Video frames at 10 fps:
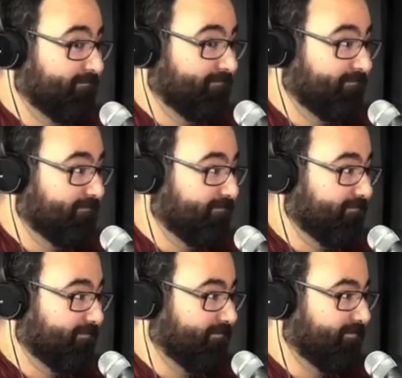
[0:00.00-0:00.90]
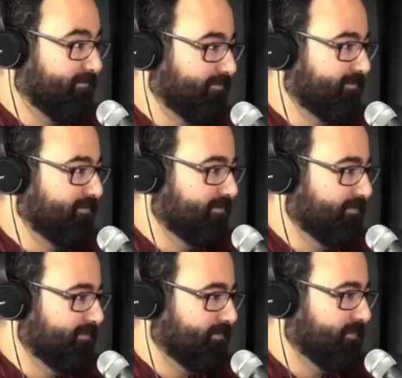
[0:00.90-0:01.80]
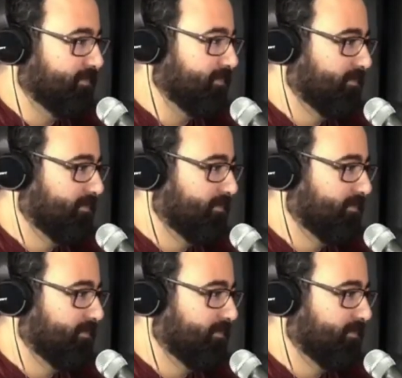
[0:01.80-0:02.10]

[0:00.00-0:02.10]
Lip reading: Yeah. And then just to get into town, because my